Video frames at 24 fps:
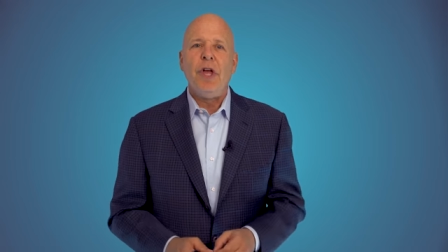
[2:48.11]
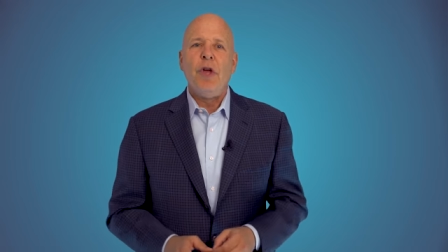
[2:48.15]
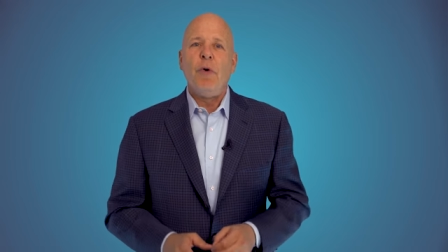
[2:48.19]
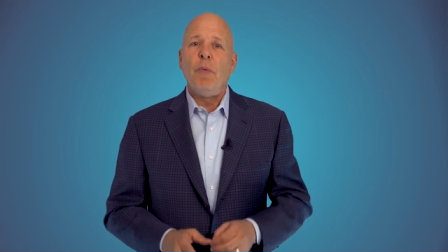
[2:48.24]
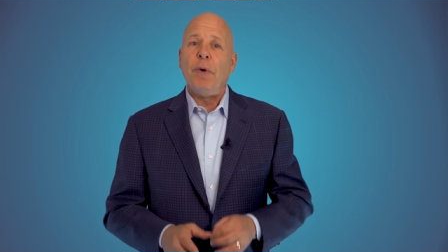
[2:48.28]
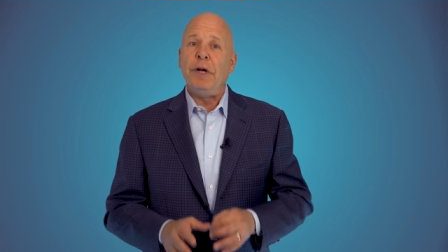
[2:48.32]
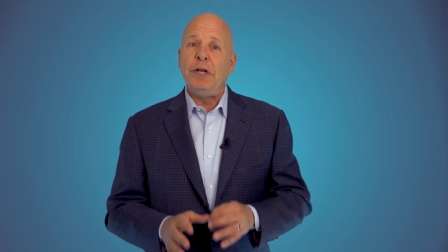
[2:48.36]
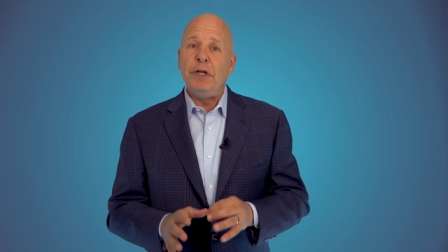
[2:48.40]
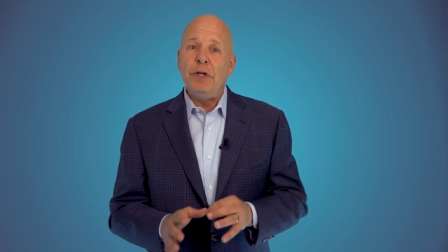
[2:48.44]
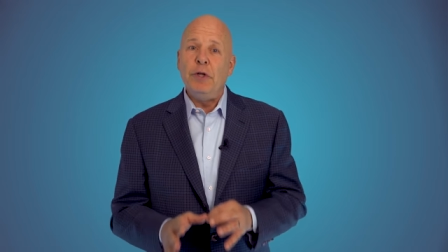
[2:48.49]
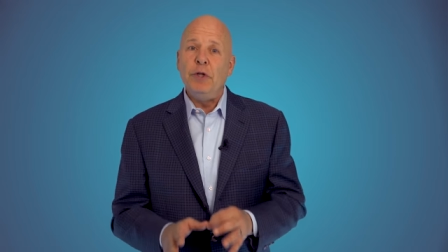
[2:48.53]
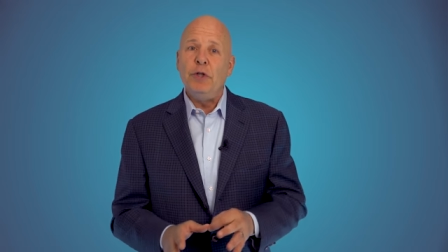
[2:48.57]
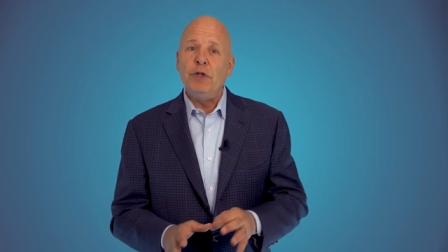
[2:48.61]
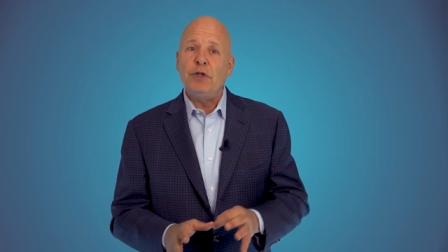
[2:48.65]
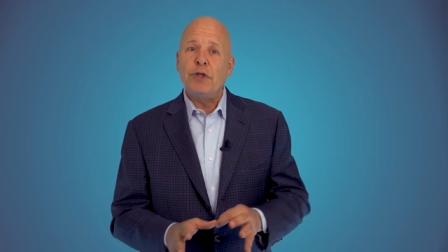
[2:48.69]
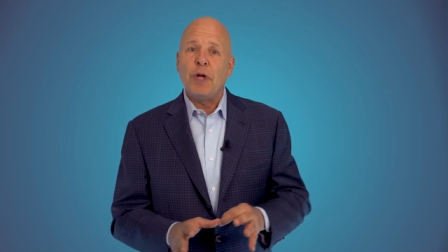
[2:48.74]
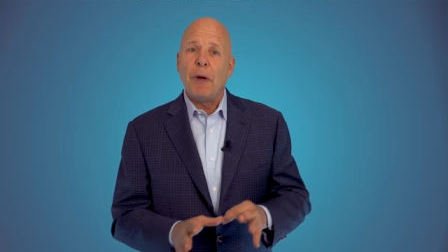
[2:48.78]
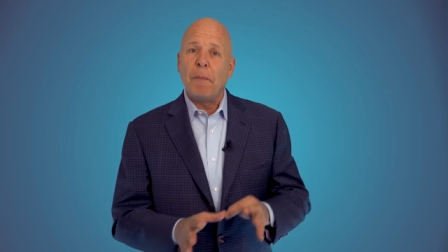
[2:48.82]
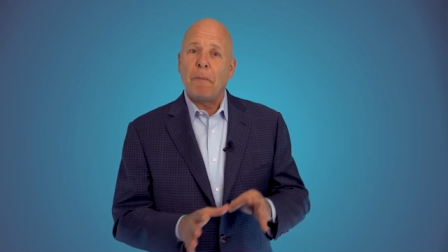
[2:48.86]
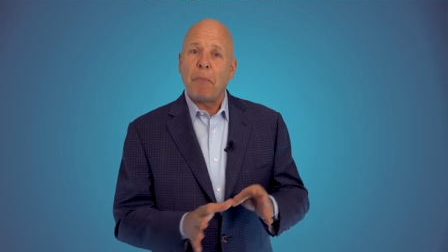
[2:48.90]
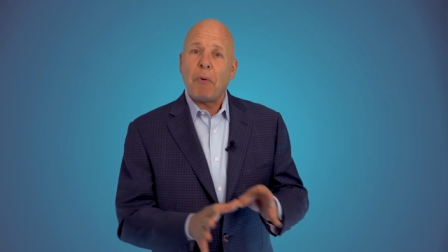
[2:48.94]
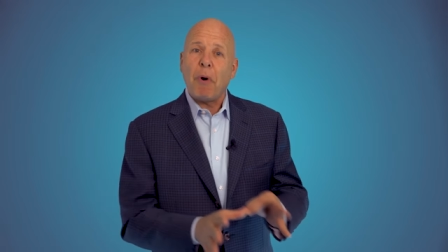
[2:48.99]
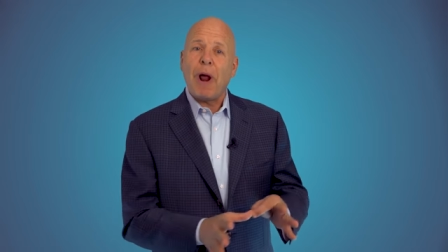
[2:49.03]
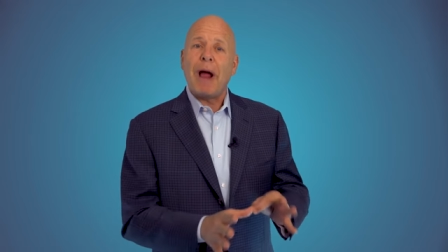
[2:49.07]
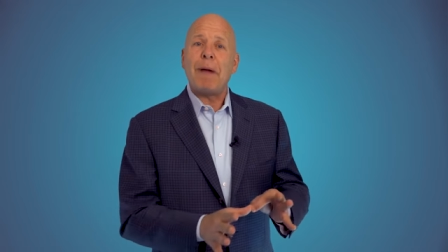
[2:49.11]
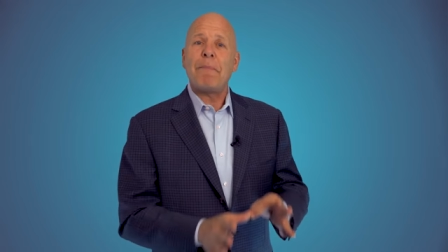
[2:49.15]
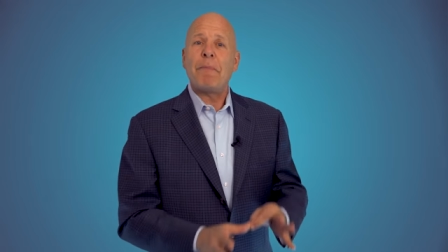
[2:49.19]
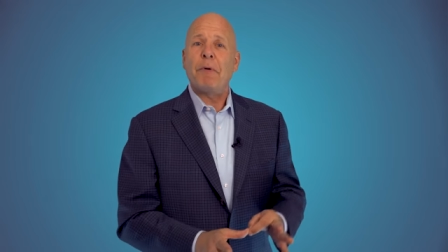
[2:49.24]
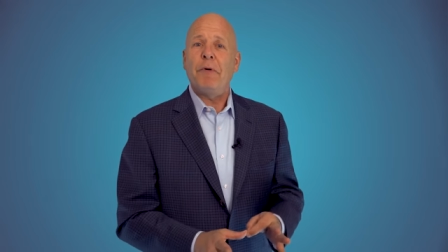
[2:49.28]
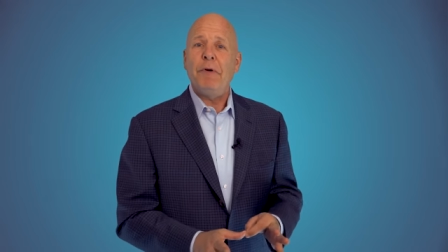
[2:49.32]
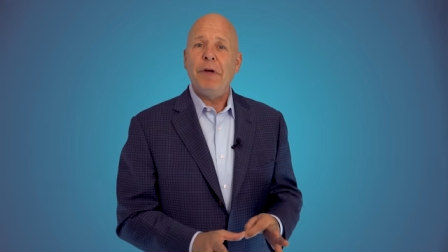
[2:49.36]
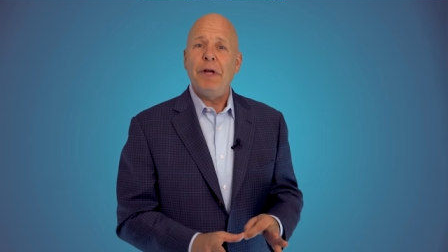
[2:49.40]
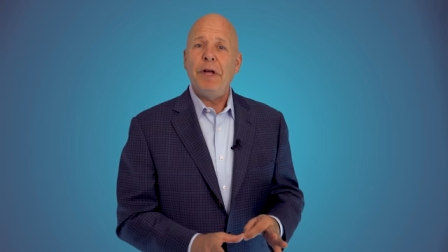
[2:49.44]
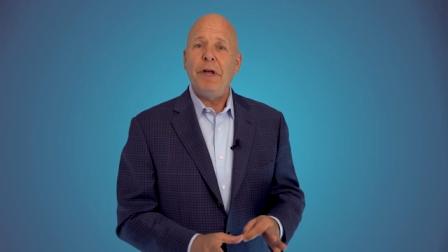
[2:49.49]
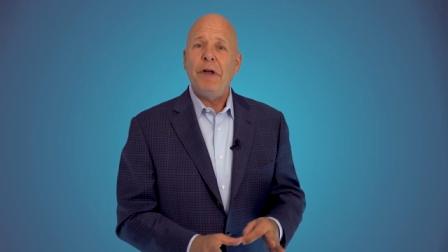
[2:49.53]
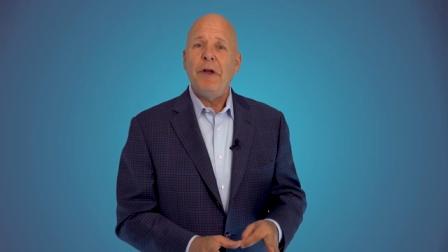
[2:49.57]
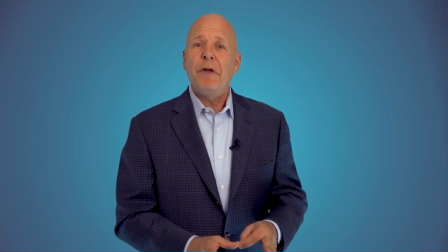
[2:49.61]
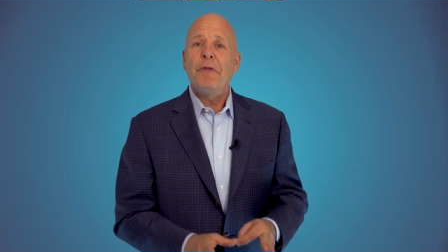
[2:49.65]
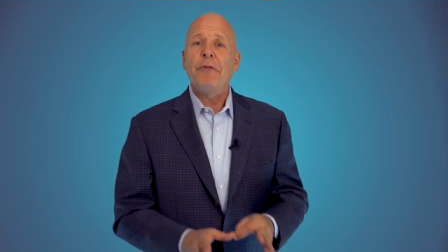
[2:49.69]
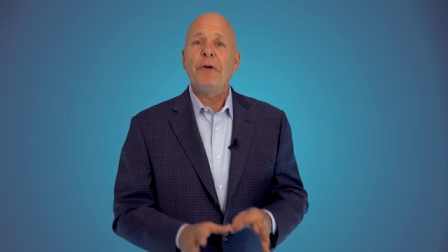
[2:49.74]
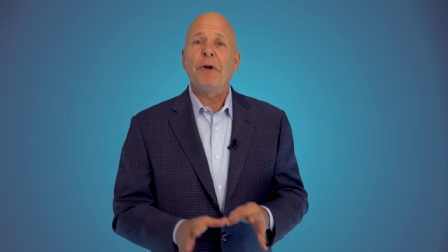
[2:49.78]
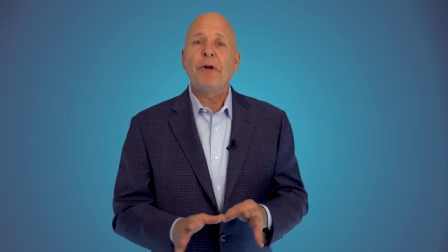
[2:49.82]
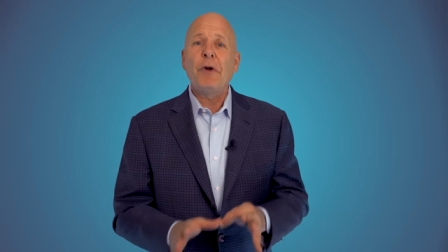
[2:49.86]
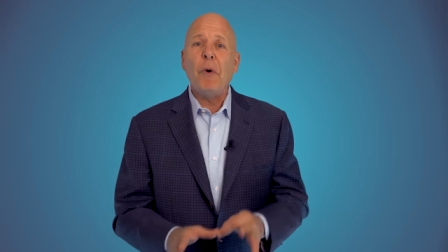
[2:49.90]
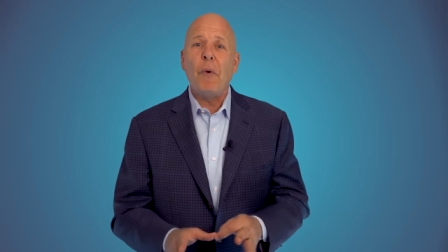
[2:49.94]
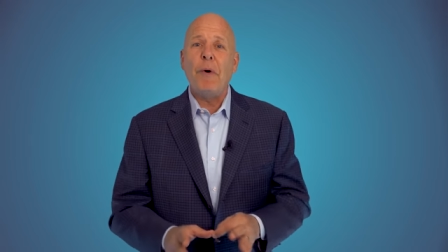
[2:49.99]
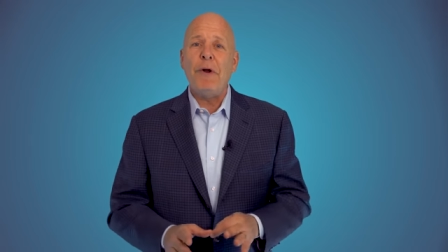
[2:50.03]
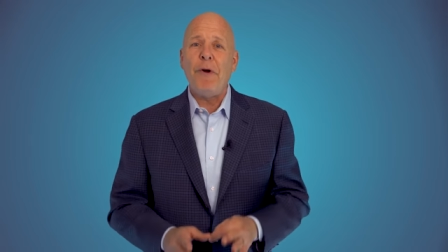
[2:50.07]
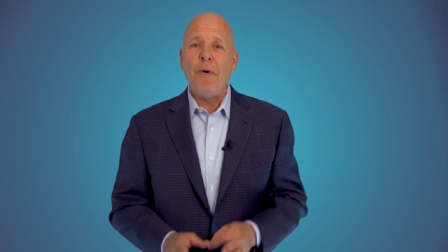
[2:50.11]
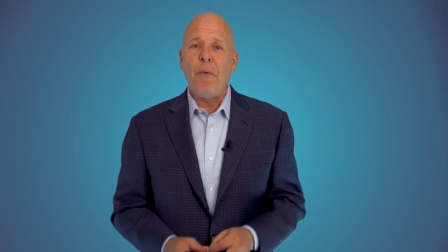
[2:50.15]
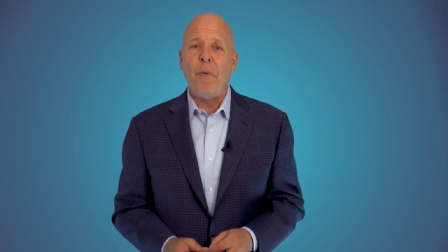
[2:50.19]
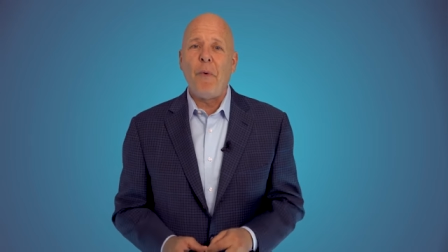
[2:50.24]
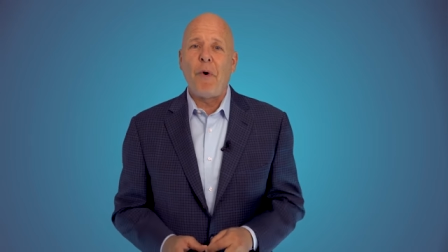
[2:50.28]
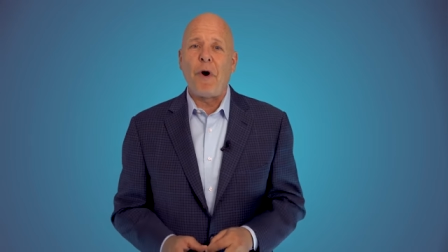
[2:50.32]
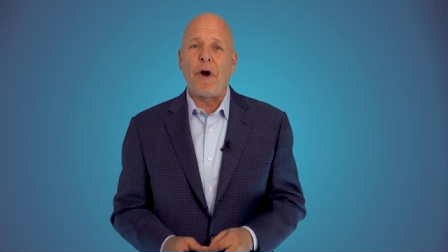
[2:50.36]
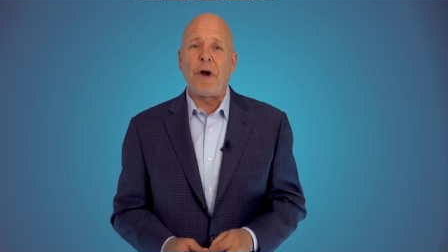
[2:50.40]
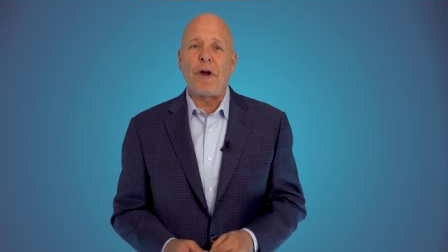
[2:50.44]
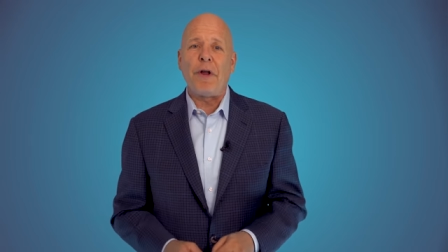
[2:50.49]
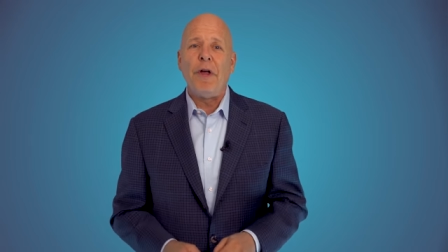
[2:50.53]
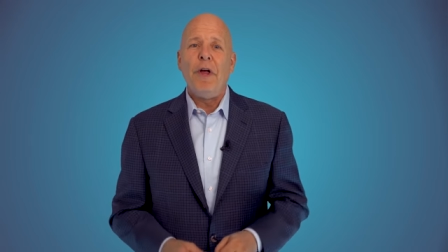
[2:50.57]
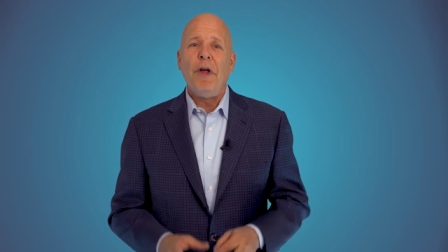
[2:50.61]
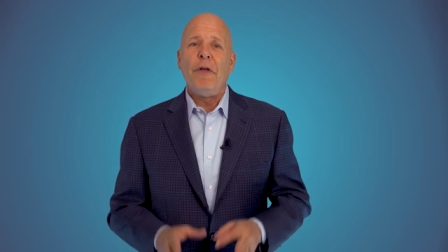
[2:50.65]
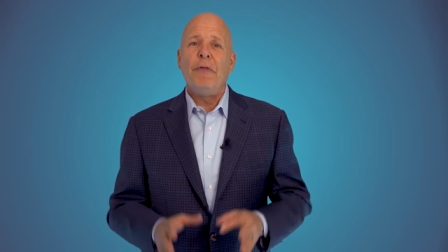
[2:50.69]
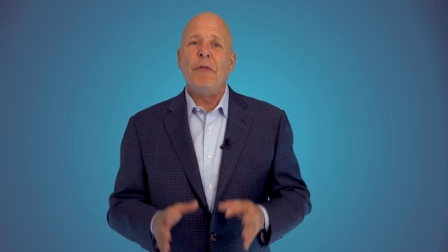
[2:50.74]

When used properly, they're going to work.